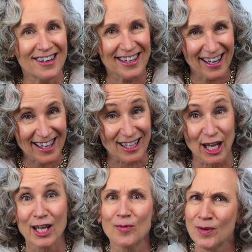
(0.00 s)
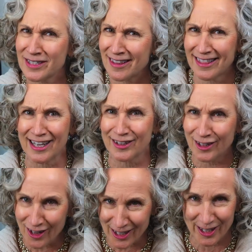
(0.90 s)
Again, it wasn't that
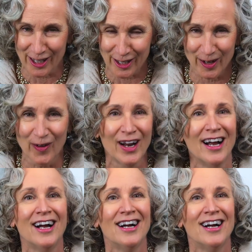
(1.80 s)
long ago.